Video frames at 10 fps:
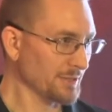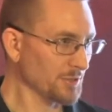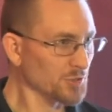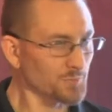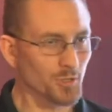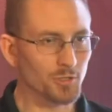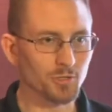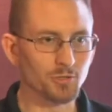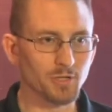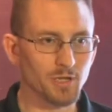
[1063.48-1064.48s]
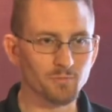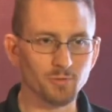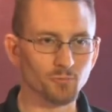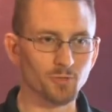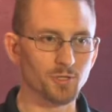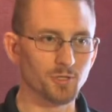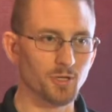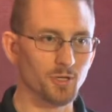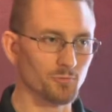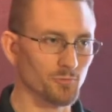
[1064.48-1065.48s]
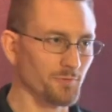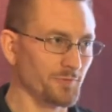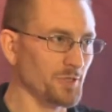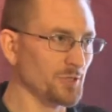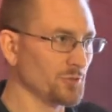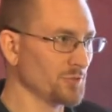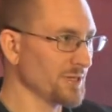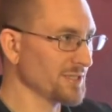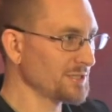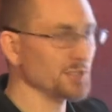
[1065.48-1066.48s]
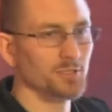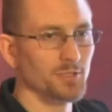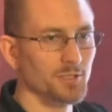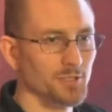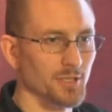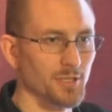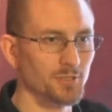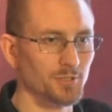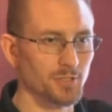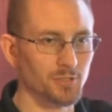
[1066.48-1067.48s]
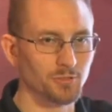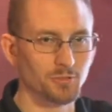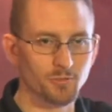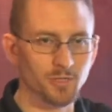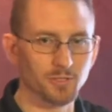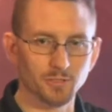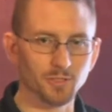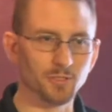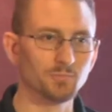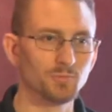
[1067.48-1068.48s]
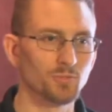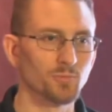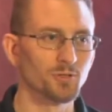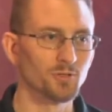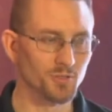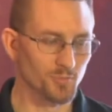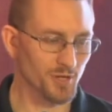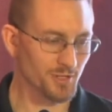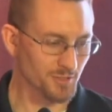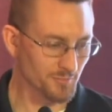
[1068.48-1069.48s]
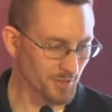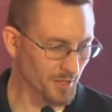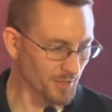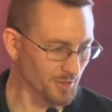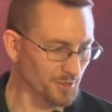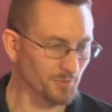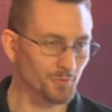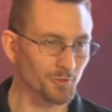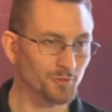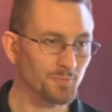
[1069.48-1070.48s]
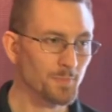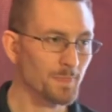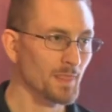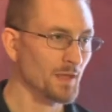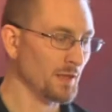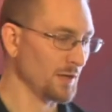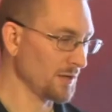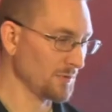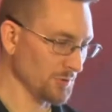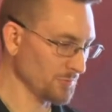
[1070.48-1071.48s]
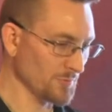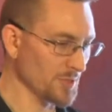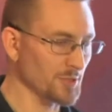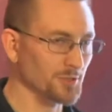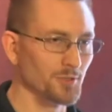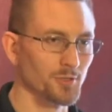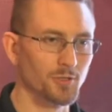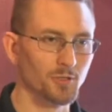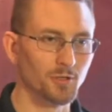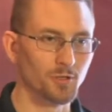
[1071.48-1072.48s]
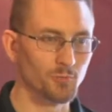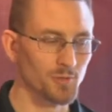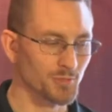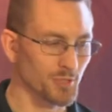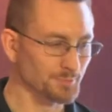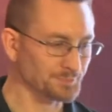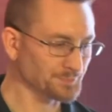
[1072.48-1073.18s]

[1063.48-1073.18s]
the Spark code I've been working on will fit into about 6 of these slides, so I couldn't quite summarize it here for you. But we've got it on our website.